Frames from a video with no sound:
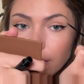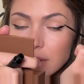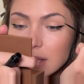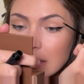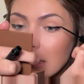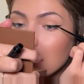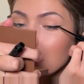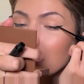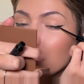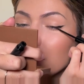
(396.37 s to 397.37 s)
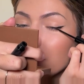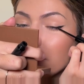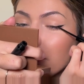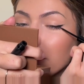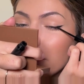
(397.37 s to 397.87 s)
to sit in order to
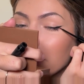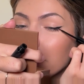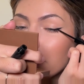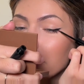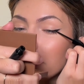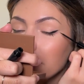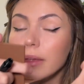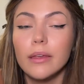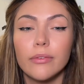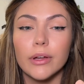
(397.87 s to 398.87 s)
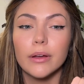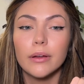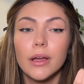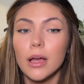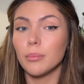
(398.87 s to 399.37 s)
get it even.
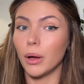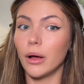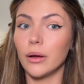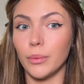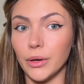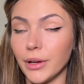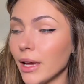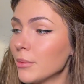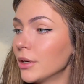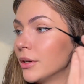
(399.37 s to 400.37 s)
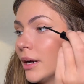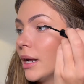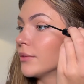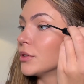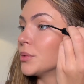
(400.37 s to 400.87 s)
But when on camera, you kind of have
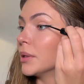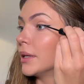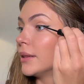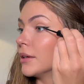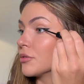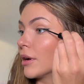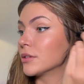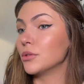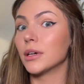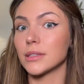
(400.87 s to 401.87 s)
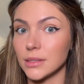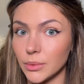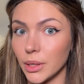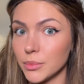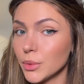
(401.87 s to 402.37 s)
to do it like this, right? So you guys can see what
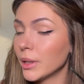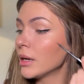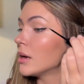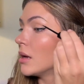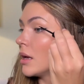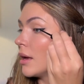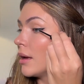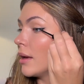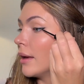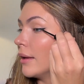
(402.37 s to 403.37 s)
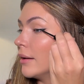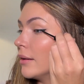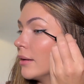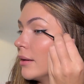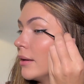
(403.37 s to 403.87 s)
I'm doing. And
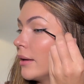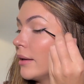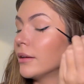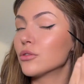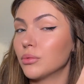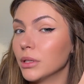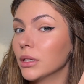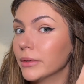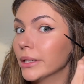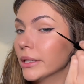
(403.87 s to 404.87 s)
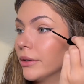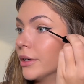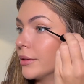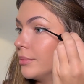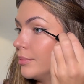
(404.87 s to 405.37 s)
it is really, really hard.
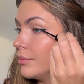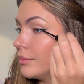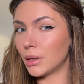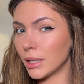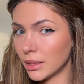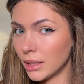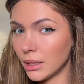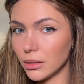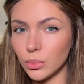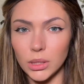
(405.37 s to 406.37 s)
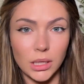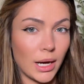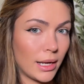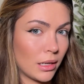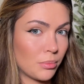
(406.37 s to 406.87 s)
But I think we
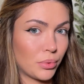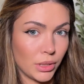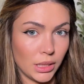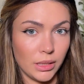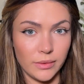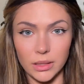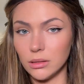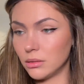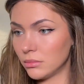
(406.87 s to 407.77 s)
got it pretty even,